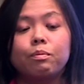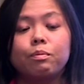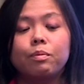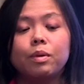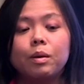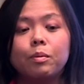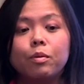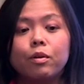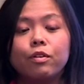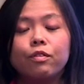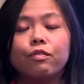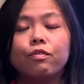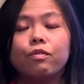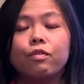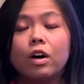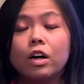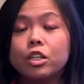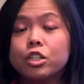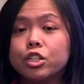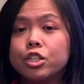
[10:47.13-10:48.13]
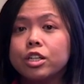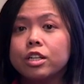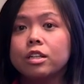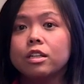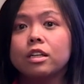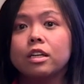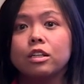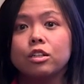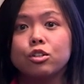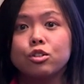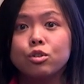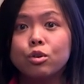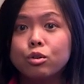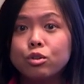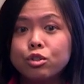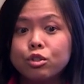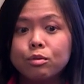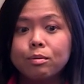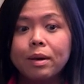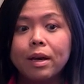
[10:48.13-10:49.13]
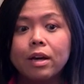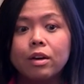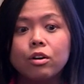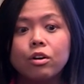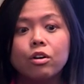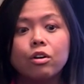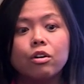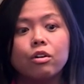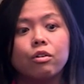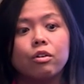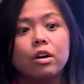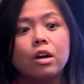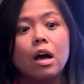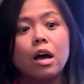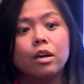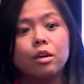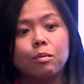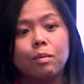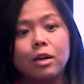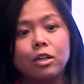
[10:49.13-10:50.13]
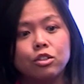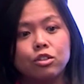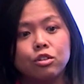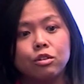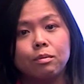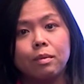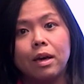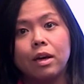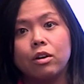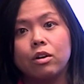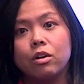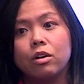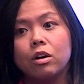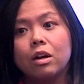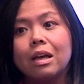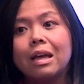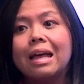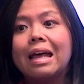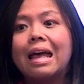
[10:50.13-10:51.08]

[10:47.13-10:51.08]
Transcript: people function in a social manner or an occupational manner.